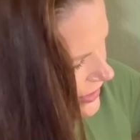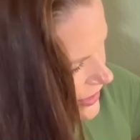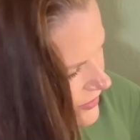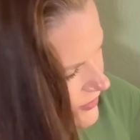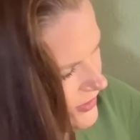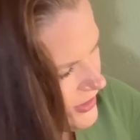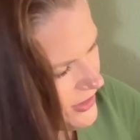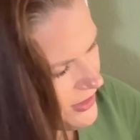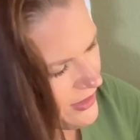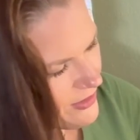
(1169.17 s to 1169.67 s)

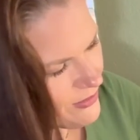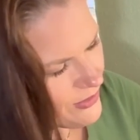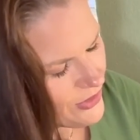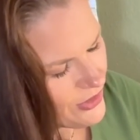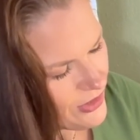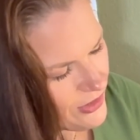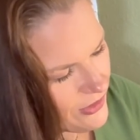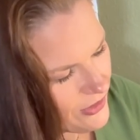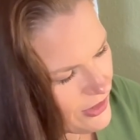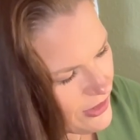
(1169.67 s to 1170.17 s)
convinced it was
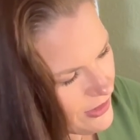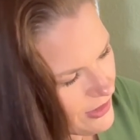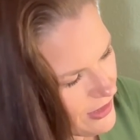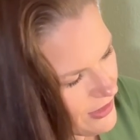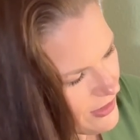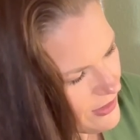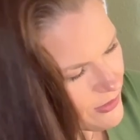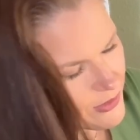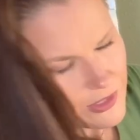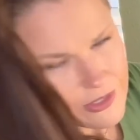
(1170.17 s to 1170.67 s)
you. Just because
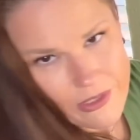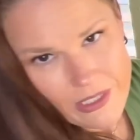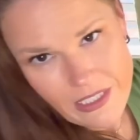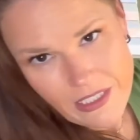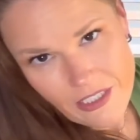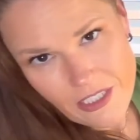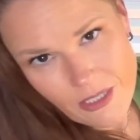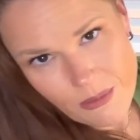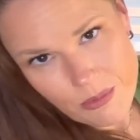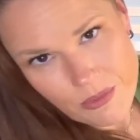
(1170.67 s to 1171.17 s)
it was Queen of
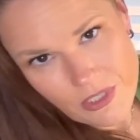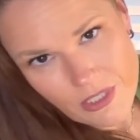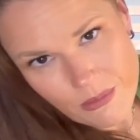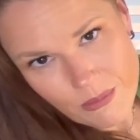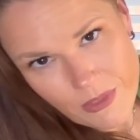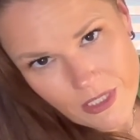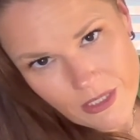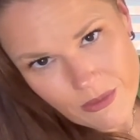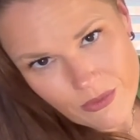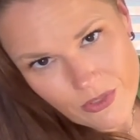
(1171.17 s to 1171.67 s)
Cups didn't
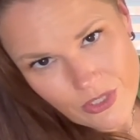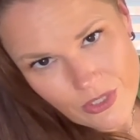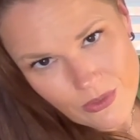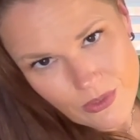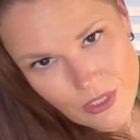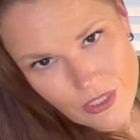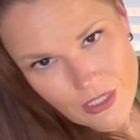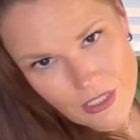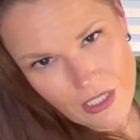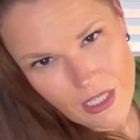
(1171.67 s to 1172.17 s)
mean it was you, honey.